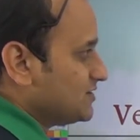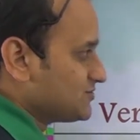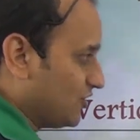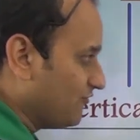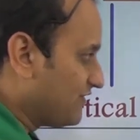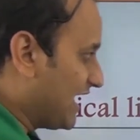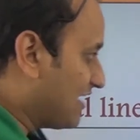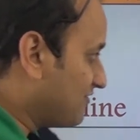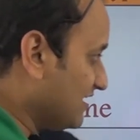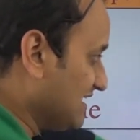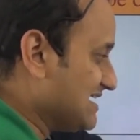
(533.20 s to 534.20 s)
So, we have
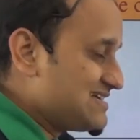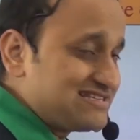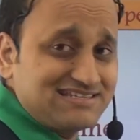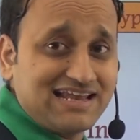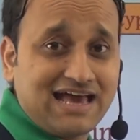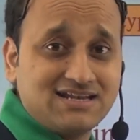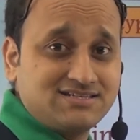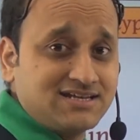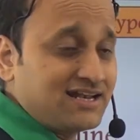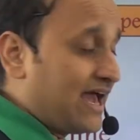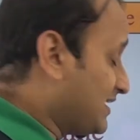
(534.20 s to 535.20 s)
a slanting
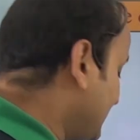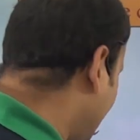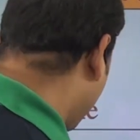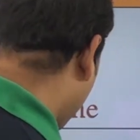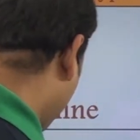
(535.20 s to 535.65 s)
line here.